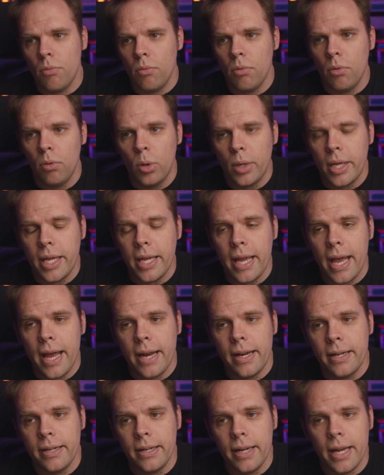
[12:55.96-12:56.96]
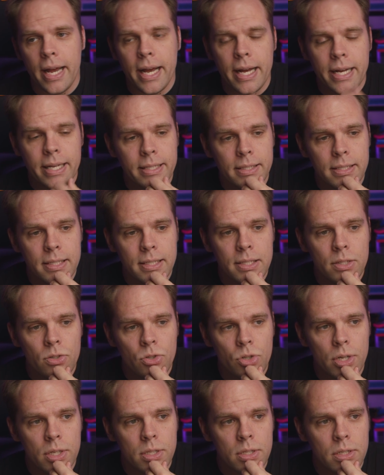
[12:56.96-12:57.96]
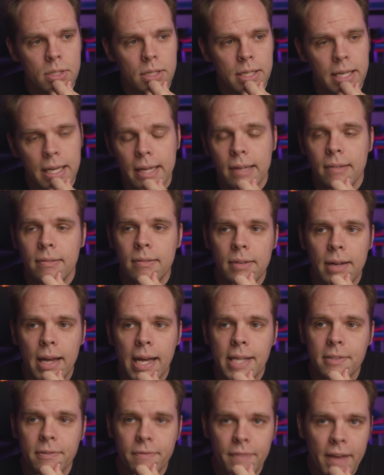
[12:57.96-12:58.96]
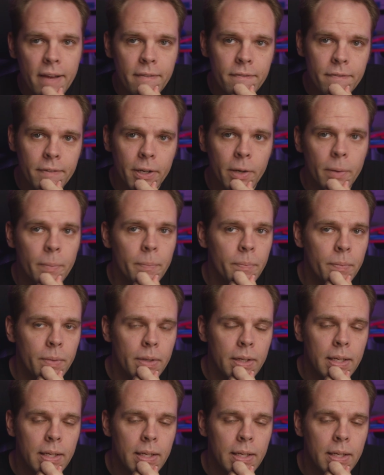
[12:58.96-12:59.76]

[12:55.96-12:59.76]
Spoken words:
looking at it as just, again, as a fan film,